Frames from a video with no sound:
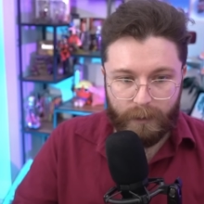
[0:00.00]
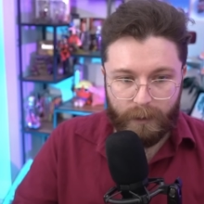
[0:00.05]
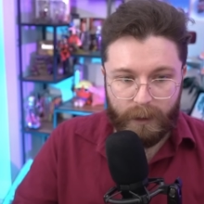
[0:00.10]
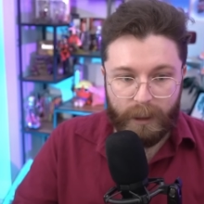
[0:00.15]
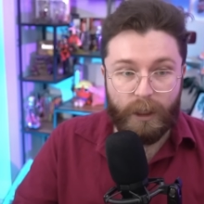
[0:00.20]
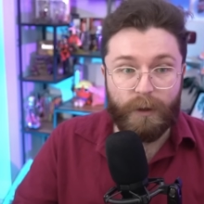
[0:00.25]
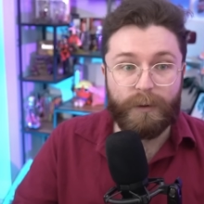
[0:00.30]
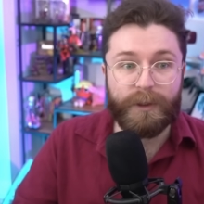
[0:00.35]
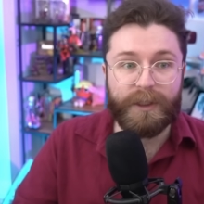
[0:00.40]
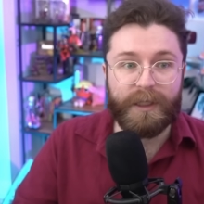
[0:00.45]

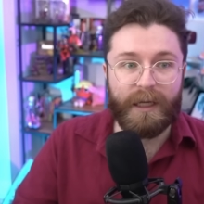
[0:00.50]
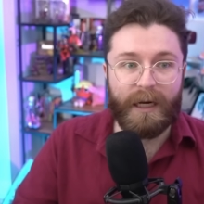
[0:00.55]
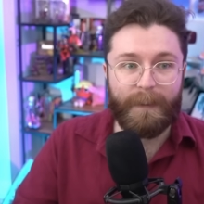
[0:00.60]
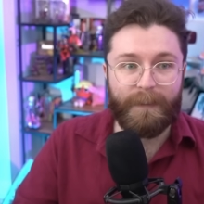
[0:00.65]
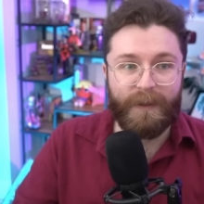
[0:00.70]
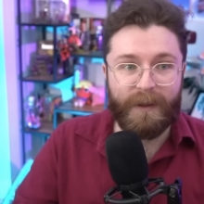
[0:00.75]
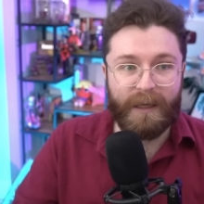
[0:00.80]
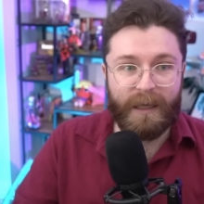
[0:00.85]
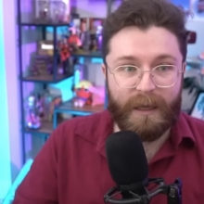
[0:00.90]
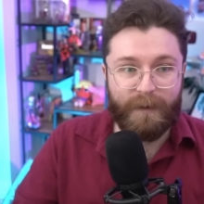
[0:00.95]
Houston. I'm
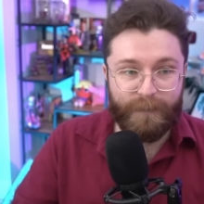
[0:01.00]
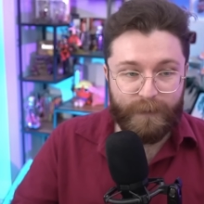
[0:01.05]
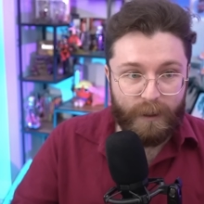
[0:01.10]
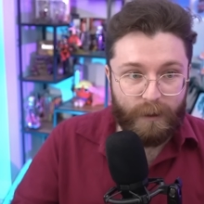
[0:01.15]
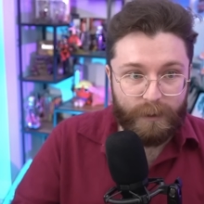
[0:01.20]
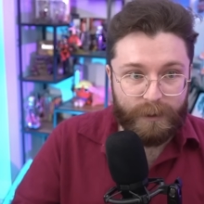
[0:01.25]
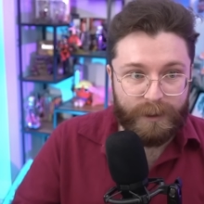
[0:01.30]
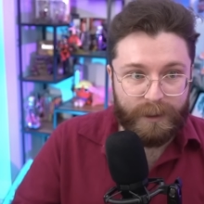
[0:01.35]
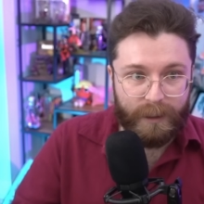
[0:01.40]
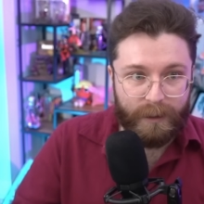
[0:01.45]
thinking of
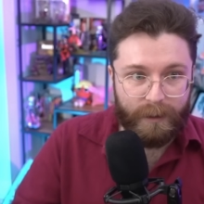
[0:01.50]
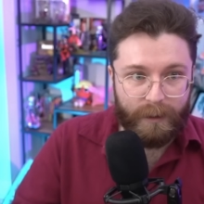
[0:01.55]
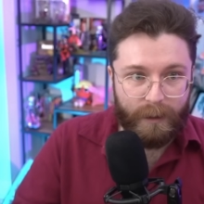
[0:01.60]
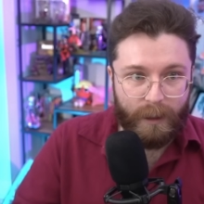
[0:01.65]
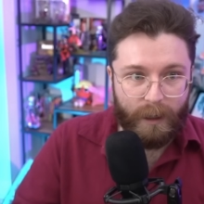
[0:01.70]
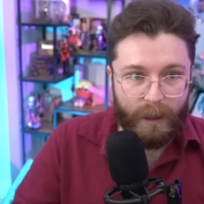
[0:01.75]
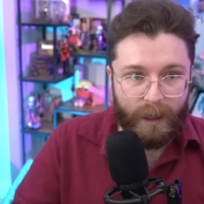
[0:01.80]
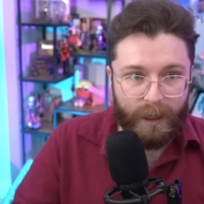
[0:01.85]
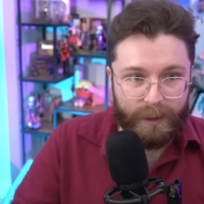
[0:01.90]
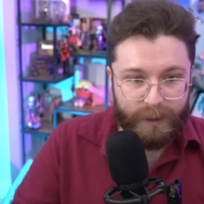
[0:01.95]
Houston.
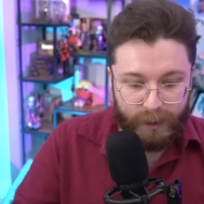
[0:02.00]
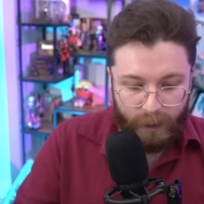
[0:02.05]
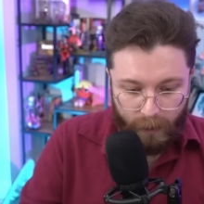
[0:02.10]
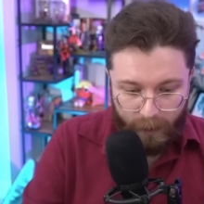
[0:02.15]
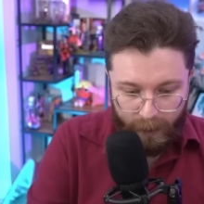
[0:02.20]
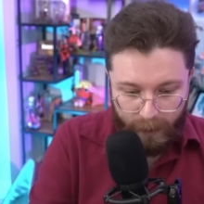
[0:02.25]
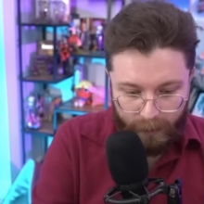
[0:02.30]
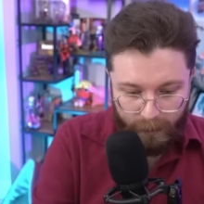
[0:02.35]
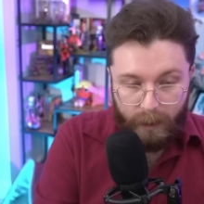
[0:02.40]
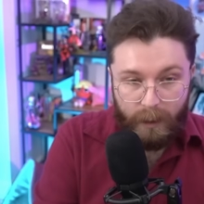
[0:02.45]

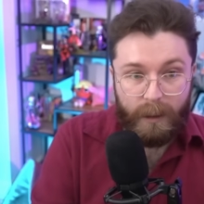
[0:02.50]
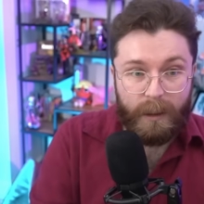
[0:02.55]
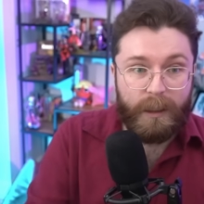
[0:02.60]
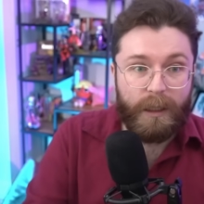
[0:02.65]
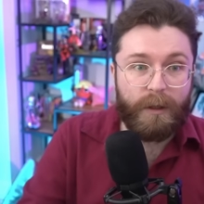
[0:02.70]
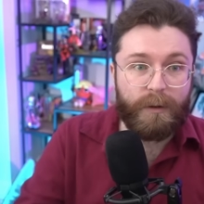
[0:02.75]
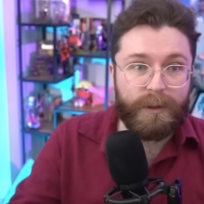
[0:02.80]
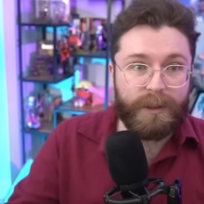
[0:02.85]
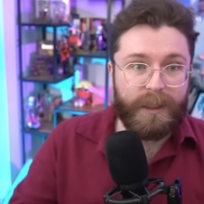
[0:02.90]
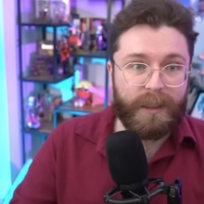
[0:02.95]
Sorry.
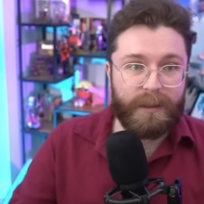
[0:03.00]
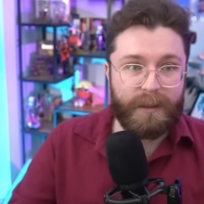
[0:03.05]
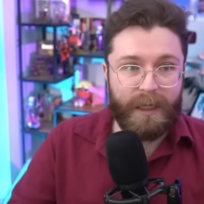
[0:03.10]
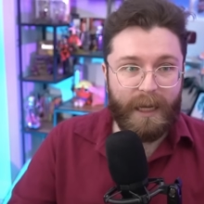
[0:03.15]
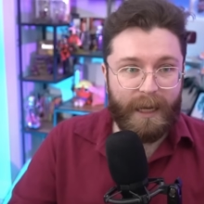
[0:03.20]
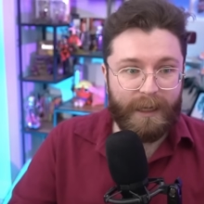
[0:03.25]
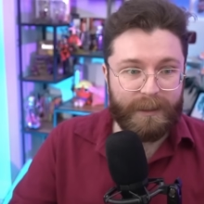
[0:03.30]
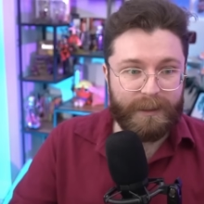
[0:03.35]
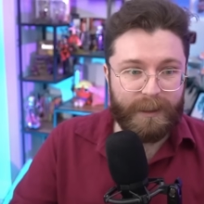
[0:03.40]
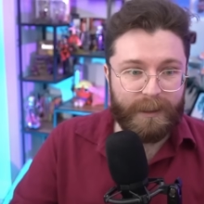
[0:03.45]
Houston,
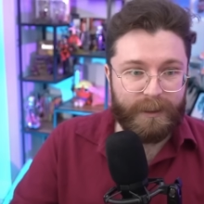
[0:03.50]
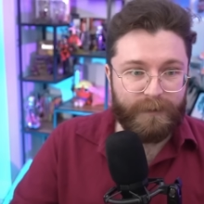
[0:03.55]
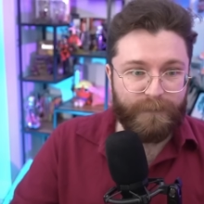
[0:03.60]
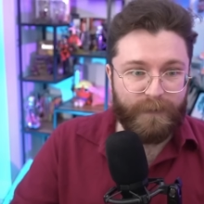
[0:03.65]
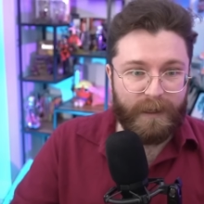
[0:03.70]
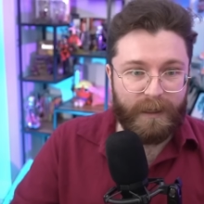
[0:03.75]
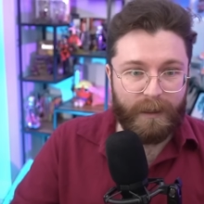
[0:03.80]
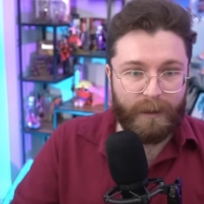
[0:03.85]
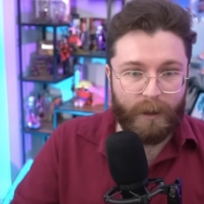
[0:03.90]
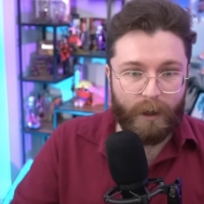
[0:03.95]
Texas,
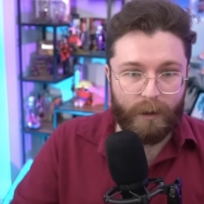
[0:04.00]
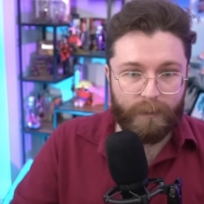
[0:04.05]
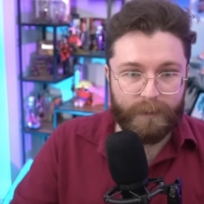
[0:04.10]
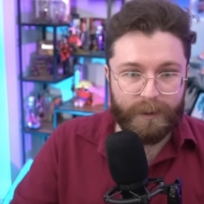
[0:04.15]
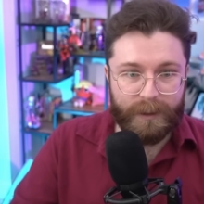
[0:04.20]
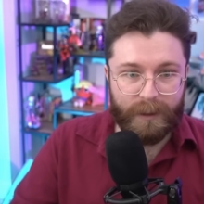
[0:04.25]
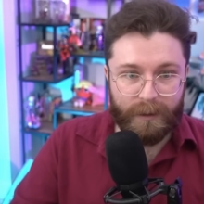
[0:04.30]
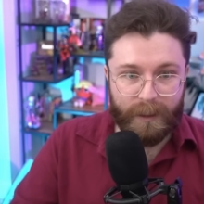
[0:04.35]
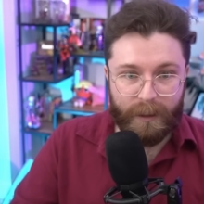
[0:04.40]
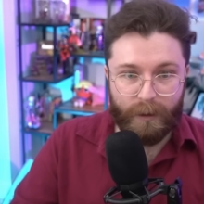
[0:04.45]
feeding
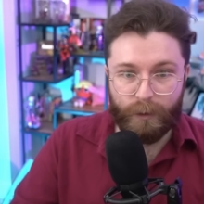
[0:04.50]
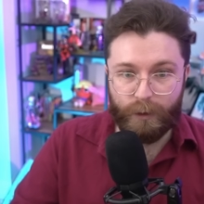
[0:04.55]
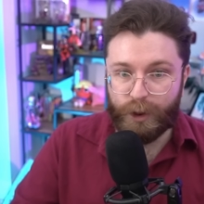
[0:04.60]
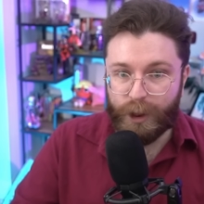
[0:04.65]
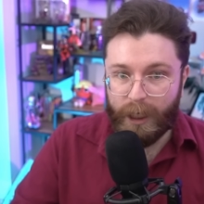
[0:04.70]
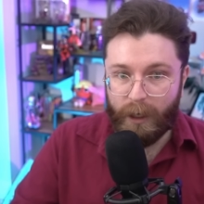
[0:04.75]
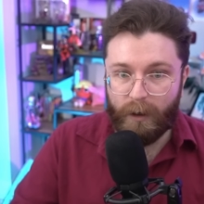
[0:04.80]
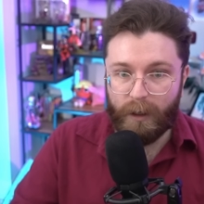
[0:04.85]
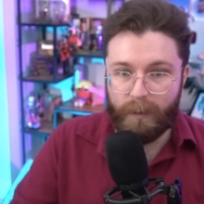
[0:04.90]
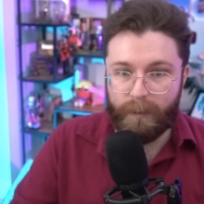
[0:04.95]
homeless illegal.
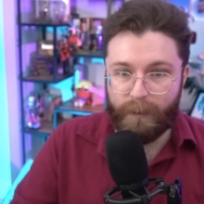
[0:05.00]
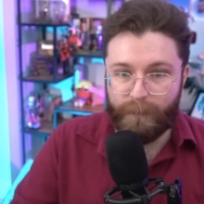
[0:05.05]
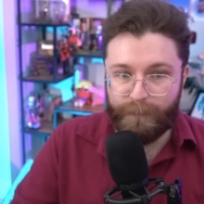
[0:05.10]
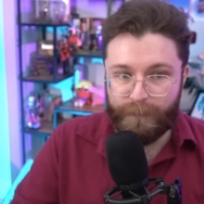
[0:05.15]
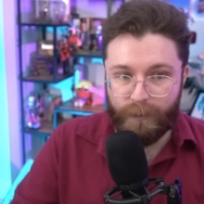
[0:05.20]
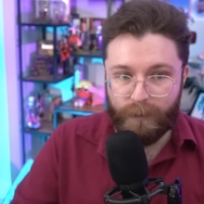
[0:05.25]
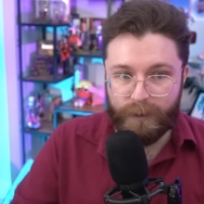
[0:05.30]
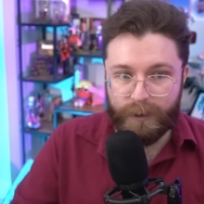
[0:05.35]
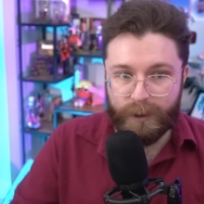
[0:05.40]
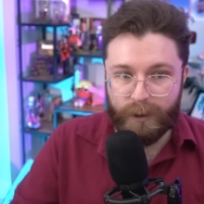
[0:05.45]
Charitable
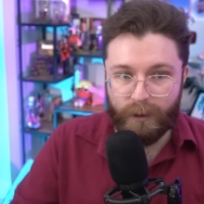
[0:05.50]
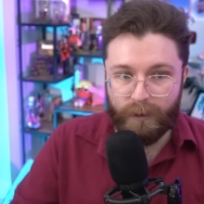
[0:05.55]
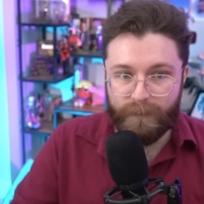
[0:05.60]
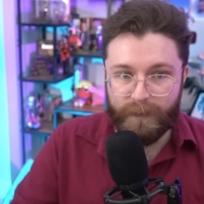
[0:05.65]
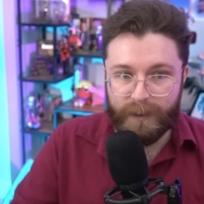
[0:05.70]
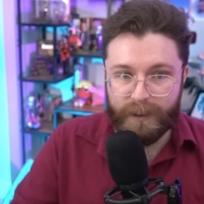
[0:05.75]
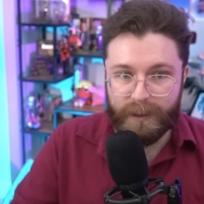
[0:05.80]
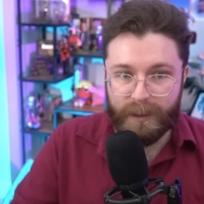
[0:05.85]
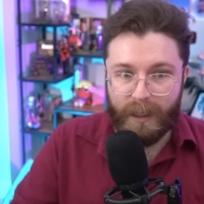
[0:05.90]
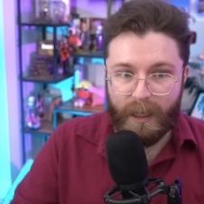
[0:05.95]
food
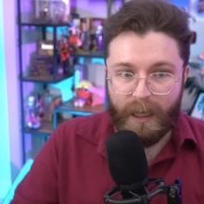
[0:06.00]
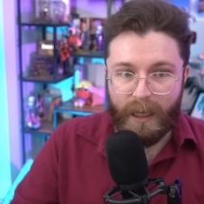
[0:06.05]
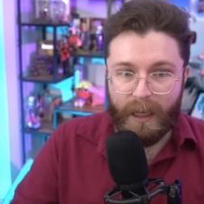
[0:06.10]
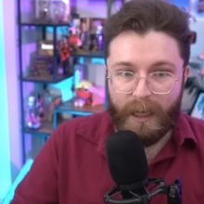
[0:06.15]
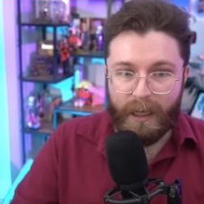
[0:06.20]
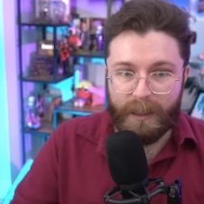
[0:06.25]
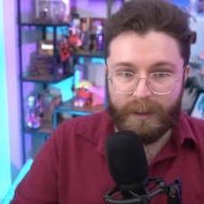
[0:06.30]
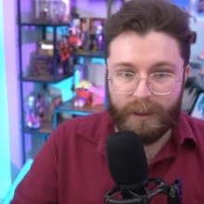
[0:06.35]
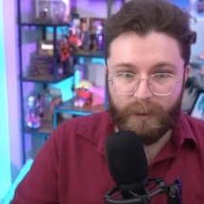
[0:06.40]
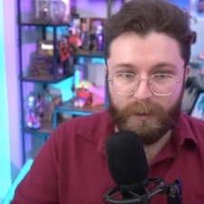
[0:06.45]
service
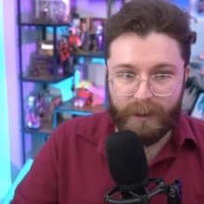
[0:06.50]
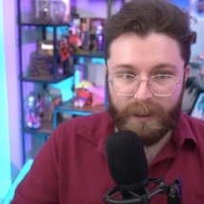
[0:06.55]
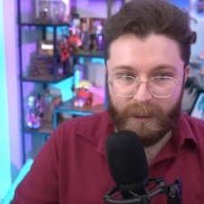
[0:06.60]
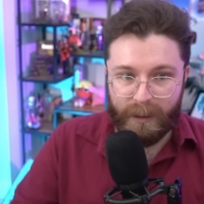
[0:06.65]
is only